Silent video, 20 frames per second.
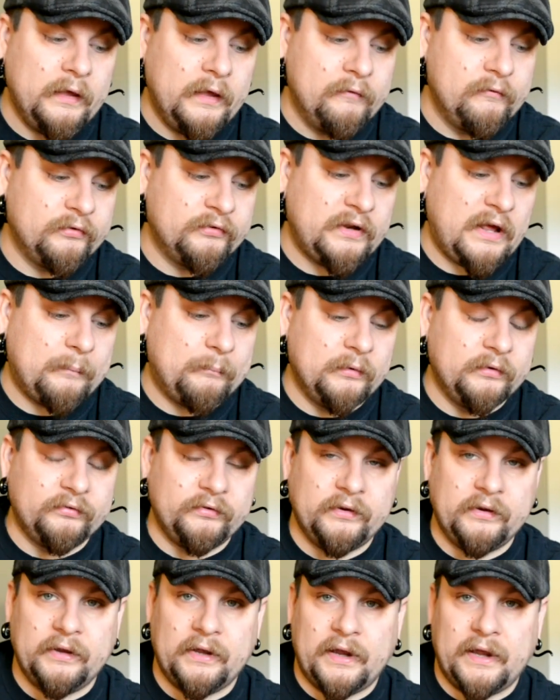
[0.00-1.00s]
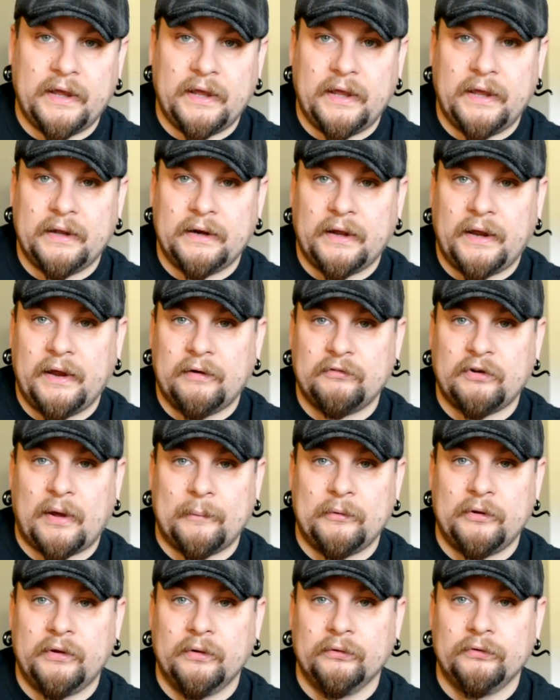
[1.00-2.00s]
If it's not busy and I have
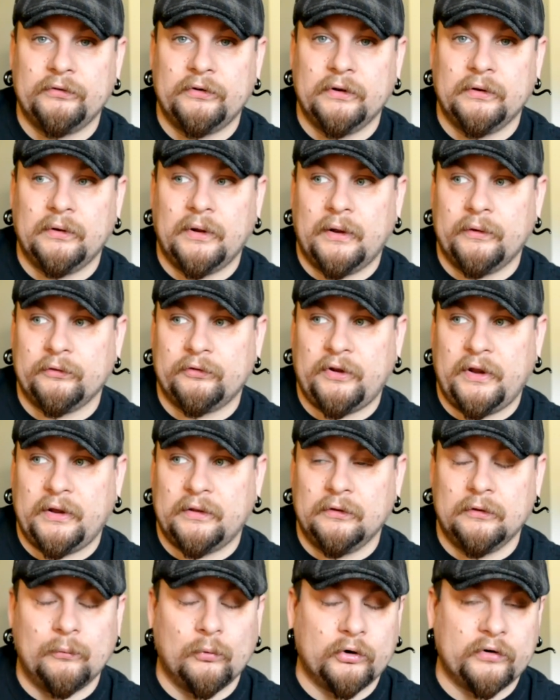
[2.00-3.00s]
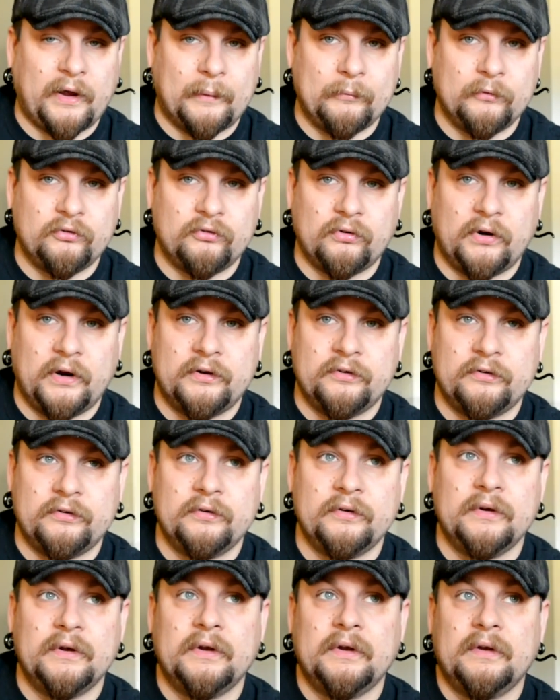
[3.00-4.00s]
time to kill still, I'll take a little more time to stretch.